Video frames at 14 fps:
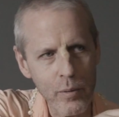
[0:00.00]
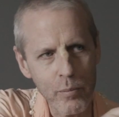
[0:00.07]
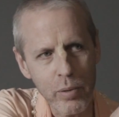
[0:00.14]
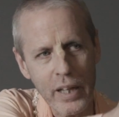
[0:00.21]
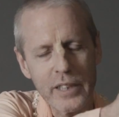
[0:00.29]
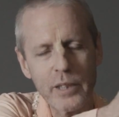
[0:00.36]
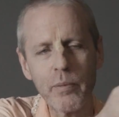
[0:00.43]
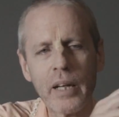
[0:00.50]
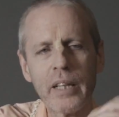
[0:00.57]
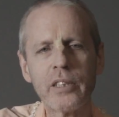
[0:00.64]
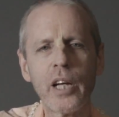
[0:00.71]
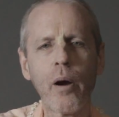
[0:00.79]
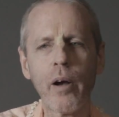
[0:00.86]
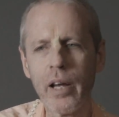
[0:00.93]
place my
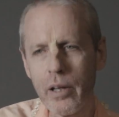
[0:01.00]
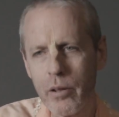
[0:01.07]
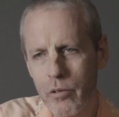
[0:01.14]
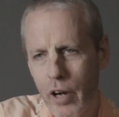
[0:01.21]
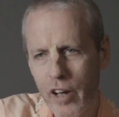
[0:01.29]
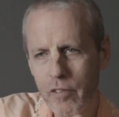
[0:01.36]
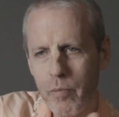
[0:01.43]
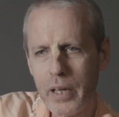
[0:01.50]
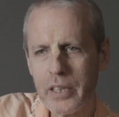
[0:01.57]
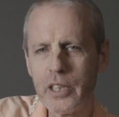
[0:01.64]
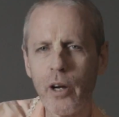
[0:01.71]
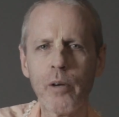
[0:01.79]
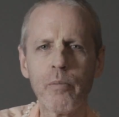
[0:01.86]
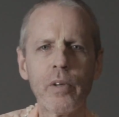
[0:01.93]
chariot, drive my
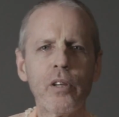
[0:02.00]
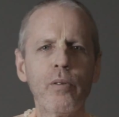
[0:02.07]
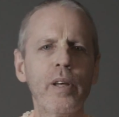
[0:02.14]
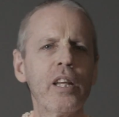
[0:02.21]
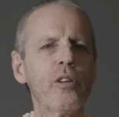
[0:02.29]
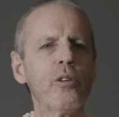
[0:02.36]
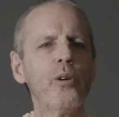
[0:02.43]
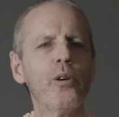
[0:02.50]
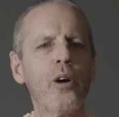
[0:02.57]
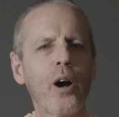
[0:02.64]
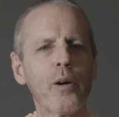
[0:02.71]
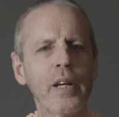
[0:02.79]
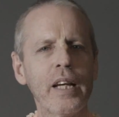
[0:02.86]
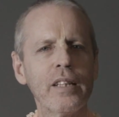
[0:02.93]
chariot between the two
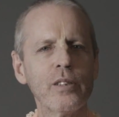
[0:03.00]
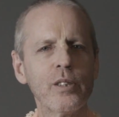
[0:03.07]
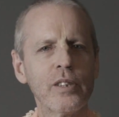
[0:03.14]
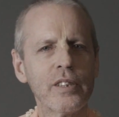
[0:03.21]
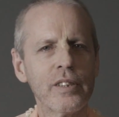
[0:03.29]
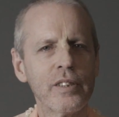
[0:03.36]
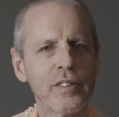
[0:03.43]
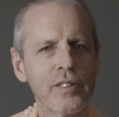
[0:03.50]
armies.